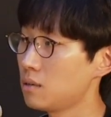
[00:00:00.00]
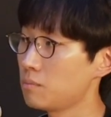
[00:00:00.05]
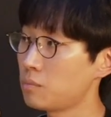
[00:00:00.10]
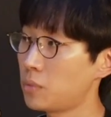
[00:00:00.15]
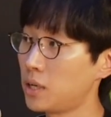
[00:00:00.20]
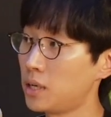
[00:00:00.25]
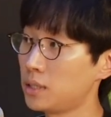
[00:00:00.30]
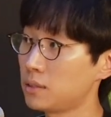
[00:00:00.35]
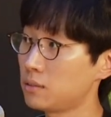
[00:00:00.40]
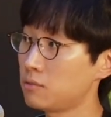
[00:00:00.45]

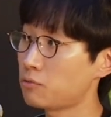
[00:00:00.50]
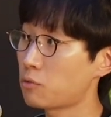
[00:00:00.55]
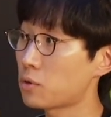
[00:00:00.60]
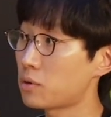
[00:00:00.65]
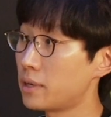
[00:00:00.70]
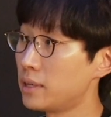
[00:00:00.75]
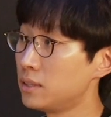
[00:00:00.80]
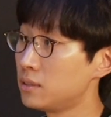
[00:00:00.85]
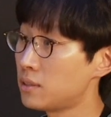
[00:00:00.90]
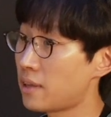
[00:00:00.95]
But
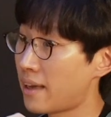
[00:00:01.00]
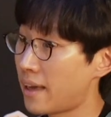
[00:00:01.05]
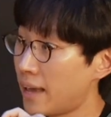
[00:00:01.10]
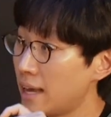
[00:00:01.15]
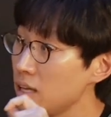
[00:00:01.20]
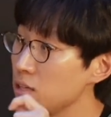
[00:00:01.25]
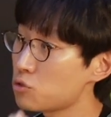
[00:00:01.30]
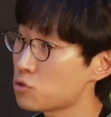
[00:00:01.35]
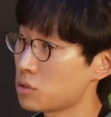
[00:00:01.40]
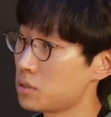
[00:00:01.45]
for
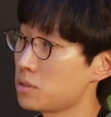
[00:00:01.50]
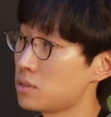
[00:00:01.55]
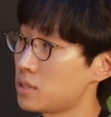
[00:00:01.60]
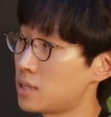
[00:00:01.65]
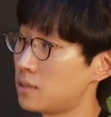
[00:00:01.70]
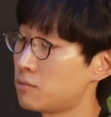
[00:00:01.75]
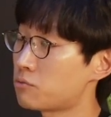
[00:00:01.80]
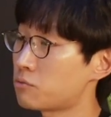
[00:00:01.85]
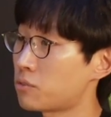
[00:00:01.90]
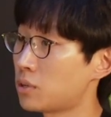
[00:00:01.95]

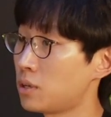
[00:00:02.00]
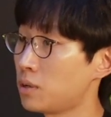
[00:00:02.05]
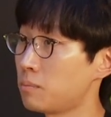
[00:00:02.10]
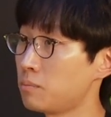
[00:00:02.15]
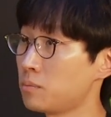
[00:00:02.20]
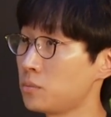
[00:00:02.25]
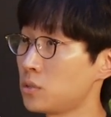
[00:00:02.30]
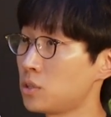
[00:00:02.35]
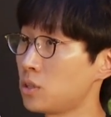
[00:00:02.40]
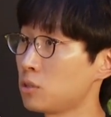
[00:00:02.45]
agents and
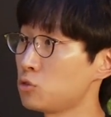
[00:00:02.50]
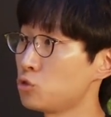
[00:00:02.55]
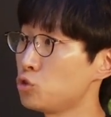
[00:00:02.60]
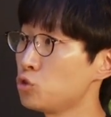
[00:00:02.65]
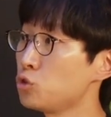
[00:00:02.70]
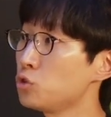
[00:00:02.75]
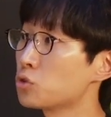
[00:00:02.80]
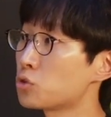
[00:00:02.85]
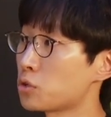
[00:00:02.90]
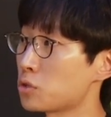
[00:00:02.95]
from the
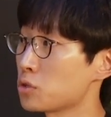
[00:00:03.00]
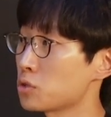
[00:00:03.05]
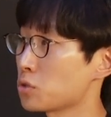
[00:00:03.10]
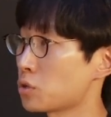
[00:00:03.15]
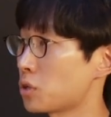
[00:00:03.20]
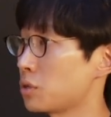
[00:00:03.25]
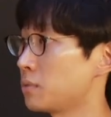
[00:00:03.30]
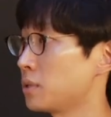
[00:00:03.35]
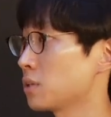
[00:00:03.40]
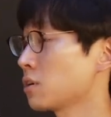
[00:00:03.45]
user
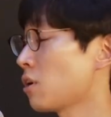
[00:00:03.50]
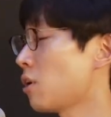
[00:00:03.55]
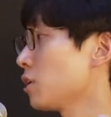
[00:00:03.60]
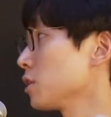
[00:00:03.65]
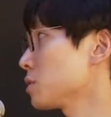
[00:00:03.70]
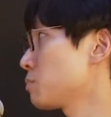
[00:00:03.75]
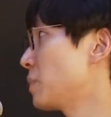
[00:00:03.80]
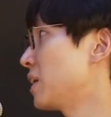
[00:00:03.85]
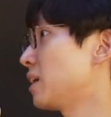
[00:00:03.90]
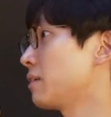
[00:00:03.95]
sort of a
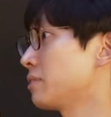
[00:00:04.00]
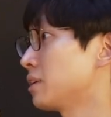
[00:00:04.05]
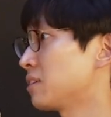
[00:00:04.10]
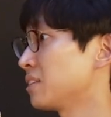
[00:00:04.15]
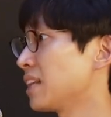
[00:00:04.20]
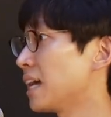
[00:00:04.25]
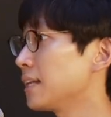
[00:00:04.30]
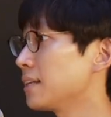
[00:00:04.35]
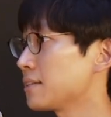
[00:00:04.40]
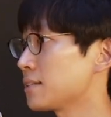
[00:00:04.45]
cost
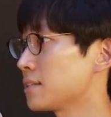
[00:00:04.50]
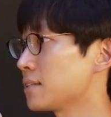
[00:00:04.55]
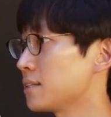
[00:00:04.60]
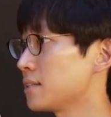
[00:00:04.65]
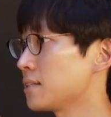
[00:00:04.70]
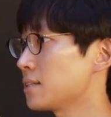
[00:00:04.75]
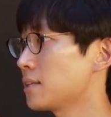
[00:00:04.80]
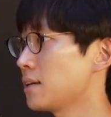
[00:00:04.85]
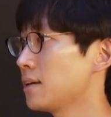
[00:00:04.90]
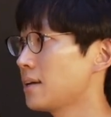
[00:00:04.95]
benefit
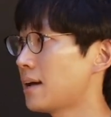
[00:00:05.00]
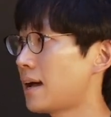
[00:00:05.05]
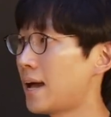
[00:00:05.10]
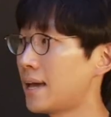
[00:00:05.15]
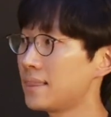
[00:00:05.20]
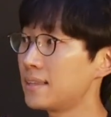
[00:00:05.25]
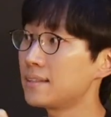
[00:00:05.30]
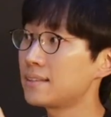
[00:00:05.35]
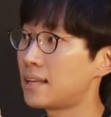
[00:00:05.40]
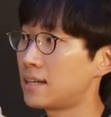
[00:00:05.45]
analysis,
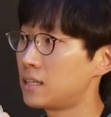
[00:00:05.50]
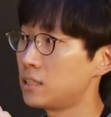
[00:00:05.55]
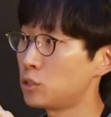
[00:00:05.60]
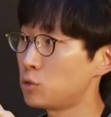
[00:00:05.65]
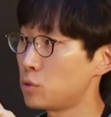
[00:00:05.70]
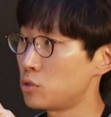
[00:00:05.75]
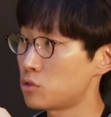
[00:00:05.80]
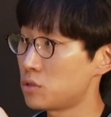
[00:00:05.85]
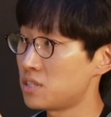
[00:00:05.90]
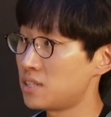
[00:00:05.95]
I think that
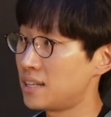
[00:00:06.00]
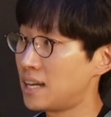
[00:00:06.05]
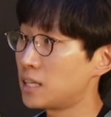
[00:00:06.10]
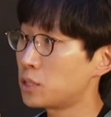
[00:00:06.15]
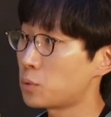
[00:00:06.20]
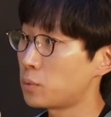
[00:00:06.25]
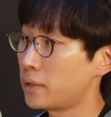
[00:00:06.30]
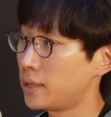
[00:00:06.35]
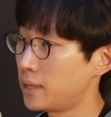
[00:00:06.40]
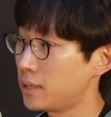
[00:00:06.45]
intuition is the
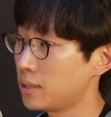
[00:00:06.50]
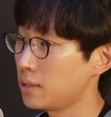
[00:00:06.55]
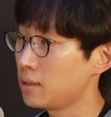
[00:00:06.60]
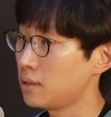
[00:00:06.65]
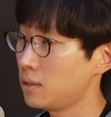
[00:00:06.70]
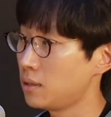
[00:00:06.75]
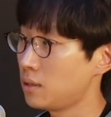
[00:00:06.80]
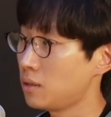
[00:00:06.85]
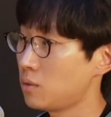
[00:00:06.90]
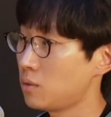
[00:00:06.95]
other way,
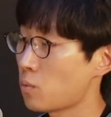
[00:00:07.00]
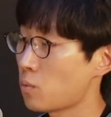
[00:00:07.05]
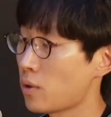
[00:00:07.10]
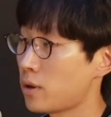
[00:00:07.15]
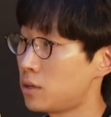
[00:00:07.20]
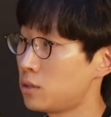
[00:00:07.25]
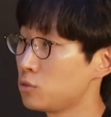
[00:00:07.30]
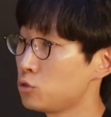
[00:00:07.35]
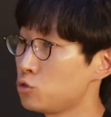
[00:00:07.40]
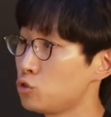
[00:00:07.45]

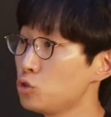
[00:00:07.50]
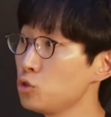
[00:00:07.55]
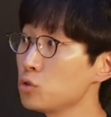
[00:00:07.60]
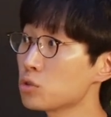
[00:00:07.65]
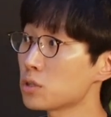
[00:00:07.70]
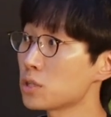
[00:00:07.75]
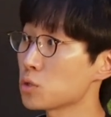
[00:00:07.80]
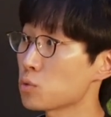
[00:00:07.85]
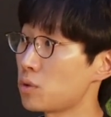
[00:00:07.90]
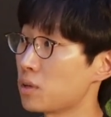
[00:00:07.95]
where
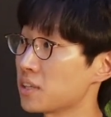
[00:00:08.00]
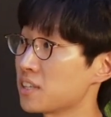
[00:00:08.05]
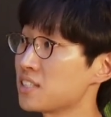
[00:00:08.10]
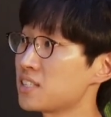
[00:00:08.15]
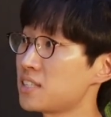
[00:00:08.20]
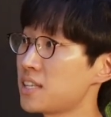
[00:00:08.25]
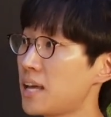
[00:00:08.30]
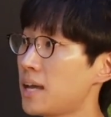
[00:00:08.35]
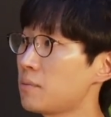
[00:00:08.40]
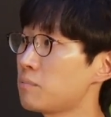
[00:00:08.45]
users will
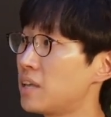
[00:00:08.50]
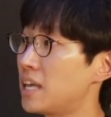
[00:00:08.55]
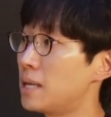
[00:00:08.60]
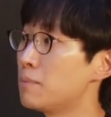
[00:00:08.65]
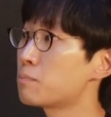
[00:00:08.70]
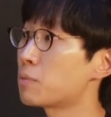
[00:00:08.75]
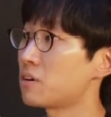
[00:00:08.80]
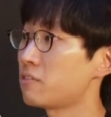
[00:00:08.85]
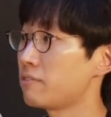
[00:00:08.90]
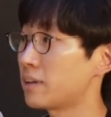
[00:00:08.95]

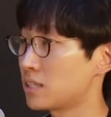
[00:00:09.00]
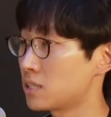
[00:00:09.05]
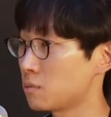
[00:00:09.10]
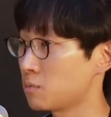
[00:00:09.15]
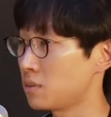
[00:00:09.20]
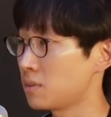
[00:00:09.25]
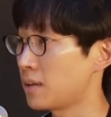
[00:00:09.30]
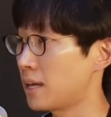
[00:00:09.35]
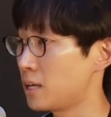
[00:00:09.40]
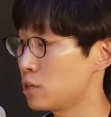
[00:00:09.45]
accept imperfect
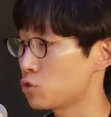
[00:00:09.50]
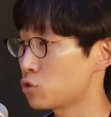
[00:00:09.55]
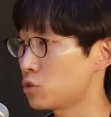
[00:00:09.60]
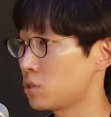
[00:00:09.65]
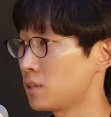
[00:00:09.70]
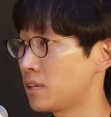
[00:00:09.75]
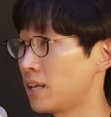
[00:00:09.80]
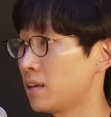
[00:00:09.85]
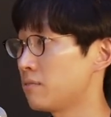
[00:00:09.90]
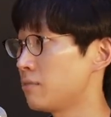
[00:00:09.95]

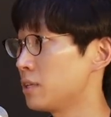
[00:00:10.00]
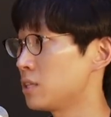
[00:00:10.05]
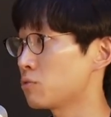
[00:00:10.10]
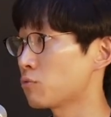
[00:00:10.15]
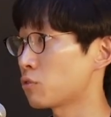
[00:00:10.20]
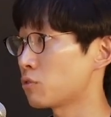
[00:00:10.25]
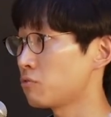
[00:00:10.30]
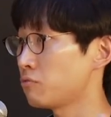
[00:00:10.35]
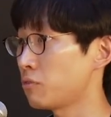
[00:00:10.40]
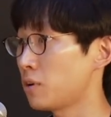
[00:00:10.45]
simulation if
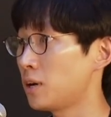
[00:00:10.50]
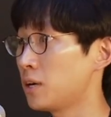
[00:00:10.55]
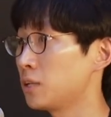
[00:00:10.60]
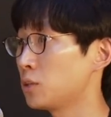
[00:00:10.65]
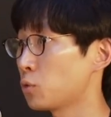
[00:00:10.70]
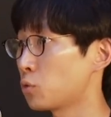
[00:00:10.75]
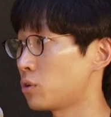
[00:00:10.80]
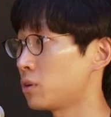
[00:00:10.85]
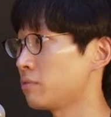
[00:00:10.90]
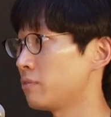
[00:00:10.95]
it's for
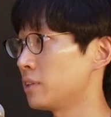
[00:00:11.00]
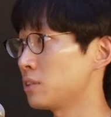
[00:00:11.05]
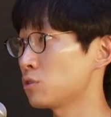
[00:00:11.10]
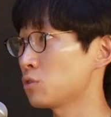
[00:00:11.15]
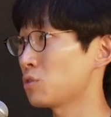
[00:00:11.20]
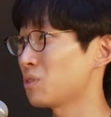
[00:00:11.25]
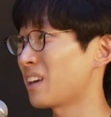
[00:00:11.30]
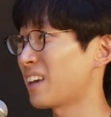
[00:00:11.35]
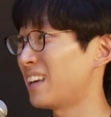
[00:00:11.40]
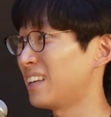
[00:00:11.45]
fun or if
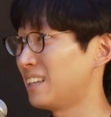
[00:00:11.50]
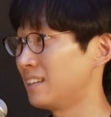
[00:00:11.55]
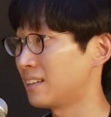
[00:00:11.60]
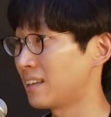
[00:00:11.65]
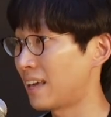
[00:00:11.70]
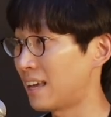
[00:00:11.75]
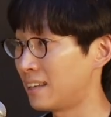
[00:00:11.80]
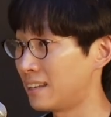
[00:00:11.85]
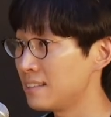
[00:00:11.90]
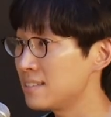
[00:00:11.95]
it's to
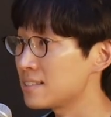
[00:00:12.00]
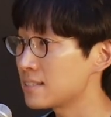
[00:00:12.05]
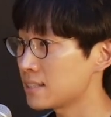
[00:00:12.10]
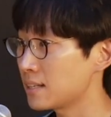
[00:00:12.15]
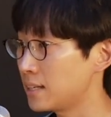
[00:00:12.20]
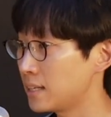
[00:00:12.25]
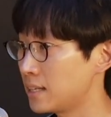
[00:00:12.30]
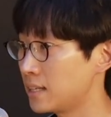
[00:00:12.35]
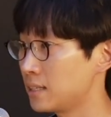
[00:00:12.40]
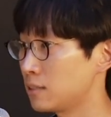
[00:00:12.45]
gain, gain
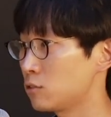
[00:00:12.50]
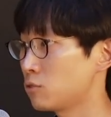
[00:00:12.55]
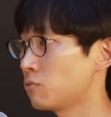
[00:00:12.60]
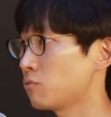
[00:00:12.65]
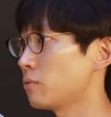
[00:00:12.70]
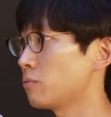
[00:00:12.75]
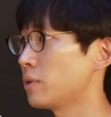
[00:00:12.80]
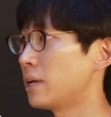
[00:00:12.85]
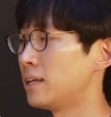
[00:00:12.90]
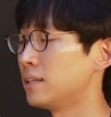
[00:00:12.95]
insight
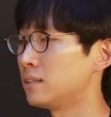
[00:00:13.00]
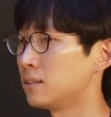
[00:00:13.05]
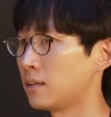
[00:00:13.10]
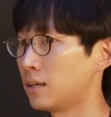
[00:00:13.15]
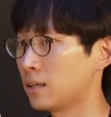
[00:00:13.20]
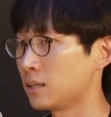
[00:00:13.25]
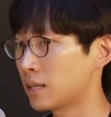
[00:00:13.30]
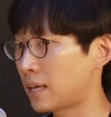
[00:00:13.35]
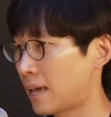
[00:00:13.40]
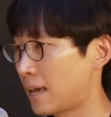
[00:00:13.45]
in
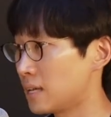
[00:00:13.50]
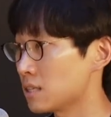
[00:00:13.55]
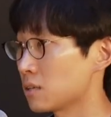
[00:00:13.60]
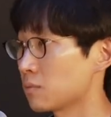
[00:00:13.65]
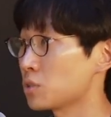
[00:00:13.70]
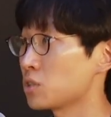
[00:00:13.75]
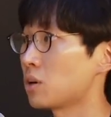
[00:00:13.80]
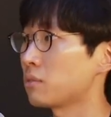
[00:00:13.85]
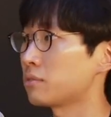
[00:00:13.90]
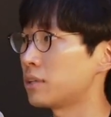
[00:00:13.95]
the
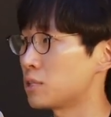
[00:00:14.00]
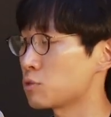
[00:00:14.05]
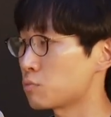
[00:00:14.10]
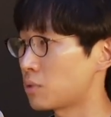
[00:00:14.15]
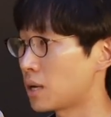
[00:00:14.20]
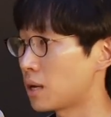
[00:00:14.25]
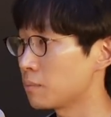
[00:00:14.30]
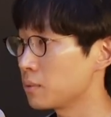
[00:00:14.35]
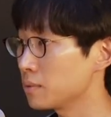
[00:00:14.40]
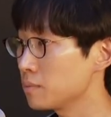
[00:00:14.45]
case of soft
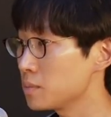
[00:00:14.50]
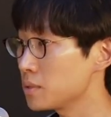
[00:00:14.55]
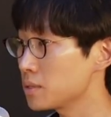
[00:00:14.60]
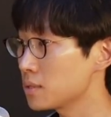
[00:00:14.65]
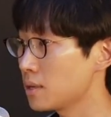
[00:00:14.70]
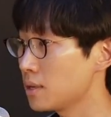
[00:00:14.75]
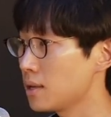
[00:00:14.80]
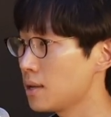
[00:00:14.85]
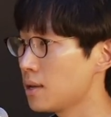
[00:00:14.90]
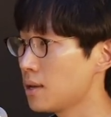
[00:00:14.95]
edge
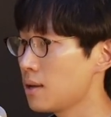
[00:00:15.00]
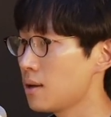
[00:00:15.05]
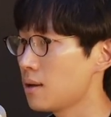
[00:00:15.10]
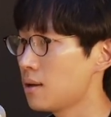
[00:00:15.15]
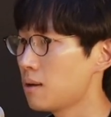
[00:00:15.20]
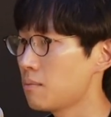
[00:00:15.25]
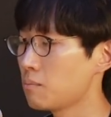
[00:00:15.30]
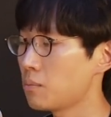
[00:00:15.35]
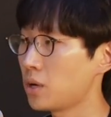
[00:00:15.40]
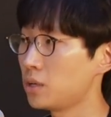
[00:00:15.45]
problems.
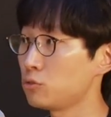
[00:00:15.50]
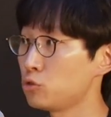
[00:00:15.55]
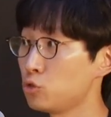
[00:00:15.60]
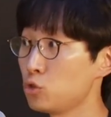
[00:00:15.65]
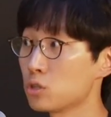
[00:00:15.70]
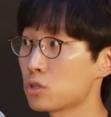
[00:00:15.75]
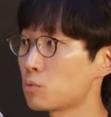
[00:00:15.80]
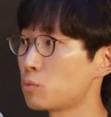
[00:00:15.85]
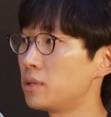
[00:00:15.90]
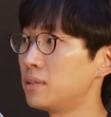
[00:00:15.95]
But
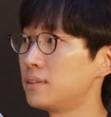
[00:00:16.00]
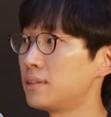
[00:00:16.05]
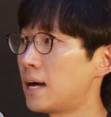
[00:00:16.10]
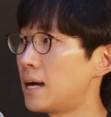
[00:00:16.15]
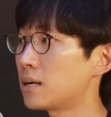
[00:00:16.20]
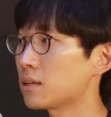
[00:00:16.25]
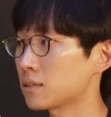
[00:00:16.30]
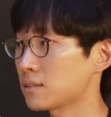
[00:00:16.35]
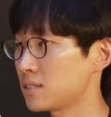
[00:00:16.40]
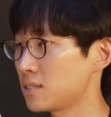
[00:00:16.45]
user will
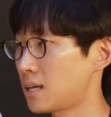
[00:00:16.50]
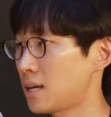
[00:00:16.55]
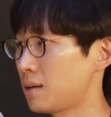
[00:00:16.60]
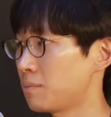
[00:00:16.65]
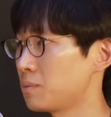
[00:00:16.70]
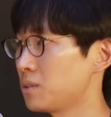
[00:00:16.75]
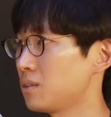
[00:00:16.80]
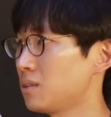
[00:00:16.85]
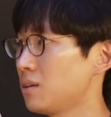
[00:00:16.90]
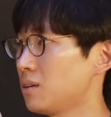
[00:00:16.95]
not
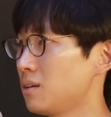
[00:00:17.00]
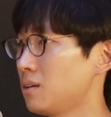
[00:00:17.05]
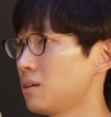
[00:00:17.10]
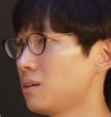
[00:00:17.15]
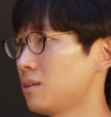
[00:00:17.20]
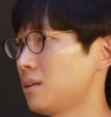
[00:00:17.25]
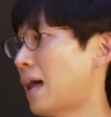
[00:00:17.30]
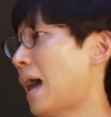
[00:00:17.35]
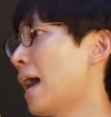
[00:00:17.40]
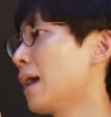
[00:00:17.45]
accept,
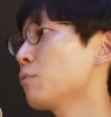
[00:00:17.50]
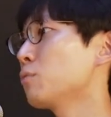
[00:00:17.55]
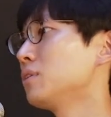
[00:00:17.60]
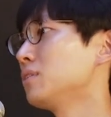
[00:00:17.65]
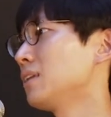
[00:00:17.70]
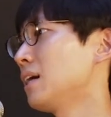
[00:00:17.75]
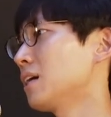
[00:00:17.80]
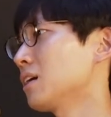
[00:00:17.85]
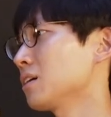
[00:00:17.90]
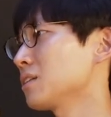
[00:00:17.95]
I
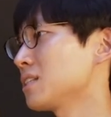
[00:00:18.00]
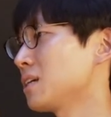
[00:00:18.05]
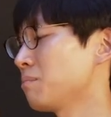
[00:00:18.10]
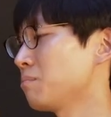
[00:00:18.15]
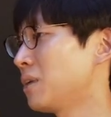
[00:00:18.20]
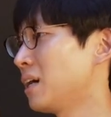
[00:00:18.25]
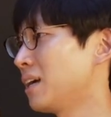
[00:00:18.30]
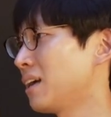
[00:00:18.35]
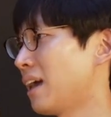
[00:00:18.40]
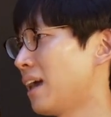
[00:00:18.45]
will not
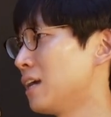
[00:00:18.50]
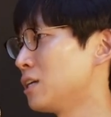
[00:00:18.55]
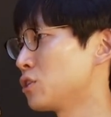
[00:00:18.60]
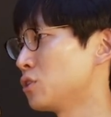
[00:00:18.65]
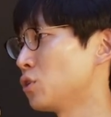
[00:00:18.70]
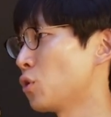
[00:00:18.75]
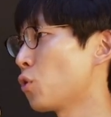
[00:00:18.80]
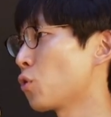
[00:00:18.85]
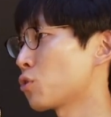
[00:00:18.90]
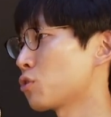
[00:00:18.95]
accept my
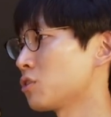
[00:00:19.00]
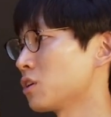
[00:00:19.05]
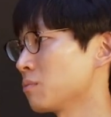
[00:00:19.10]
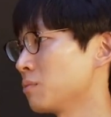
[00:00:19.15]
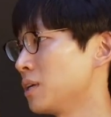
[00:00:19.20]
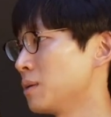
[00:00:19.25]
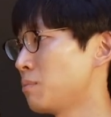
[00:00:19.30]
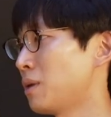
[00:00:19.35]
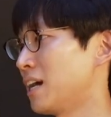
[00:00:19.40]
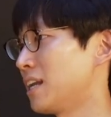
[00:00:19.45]
agent
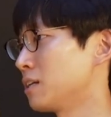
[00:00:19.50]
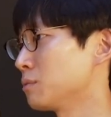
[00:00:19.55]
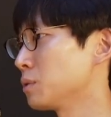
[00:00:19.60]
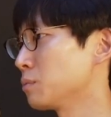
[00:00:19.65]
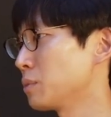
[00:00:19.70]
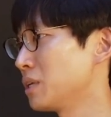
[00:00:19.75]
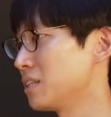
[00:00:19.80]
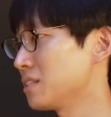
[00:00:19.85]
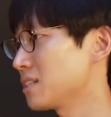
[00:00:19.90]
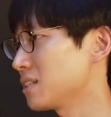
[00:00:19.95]
ordering me
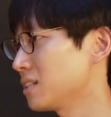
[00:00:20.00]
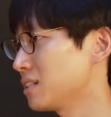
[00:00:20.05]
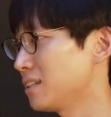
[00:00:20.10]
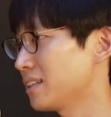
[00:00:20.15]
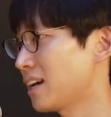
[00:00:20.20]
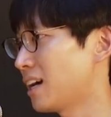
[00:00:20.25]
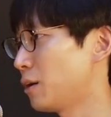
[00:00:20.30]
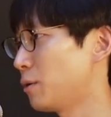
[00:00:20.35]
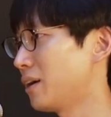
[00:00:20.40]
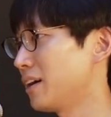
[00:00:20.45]
pineapple pizza,
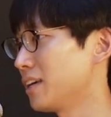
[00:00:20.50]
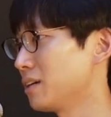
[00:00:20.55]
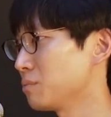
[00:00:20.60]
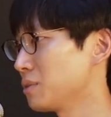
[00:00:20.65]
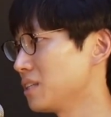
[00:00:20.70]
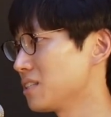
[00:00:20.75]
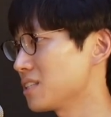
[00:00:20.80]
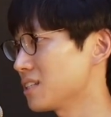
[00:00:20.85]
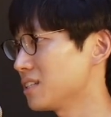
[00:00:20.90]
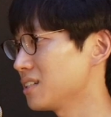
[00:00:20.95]
like Hawaiian
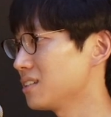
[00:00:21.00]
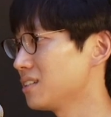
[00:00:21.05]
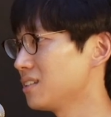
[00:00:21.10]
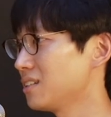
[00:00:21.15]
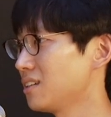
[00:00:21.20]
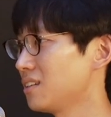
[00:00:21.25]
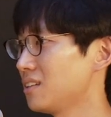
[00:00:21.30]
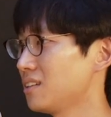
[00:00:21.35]
pizza.